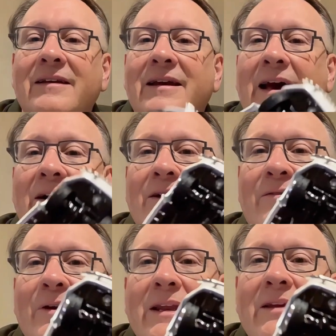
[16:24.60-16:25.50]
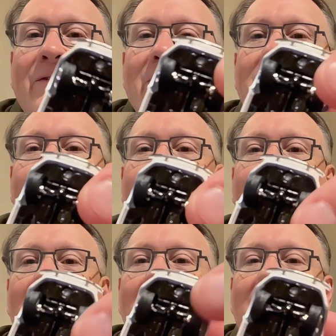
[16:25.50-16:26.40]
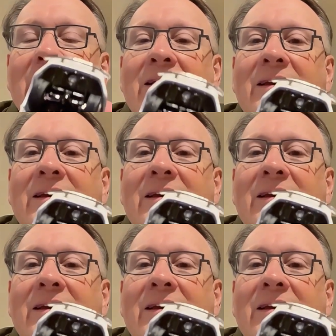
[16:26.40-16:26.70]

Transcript: I don't know if we can even see the